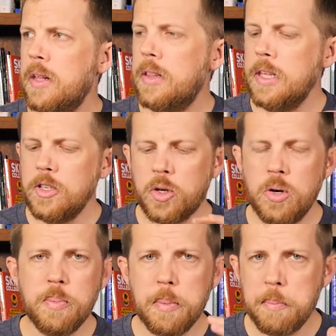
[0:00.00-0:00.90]
This
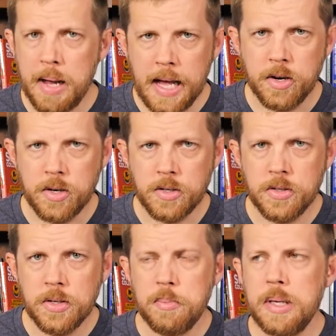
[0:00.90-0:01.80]
group
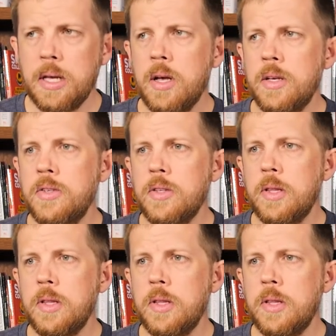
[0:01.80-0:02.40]
matters because